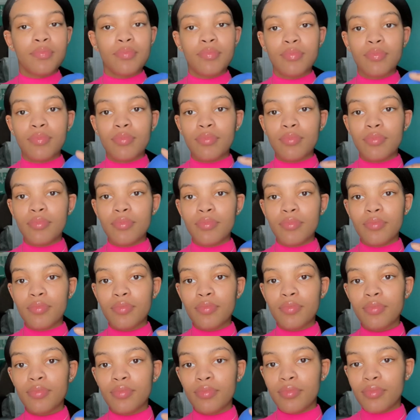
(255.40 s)

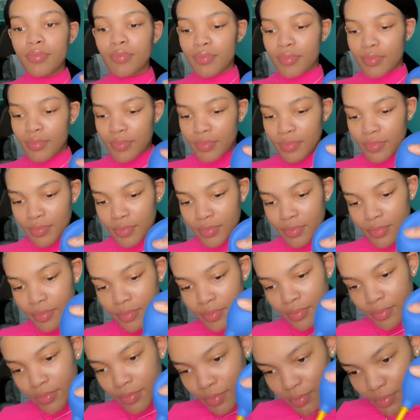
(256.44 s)

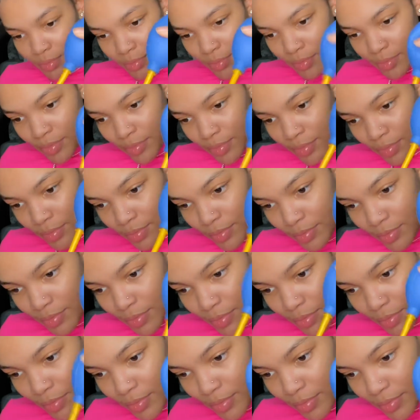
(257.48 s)

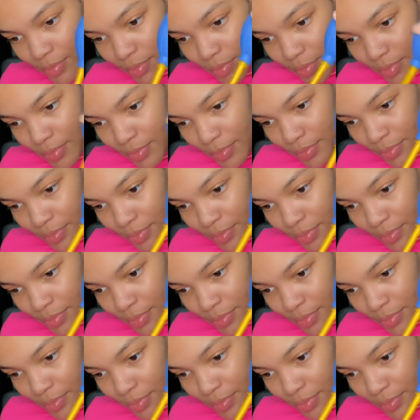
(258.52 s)
[no speech]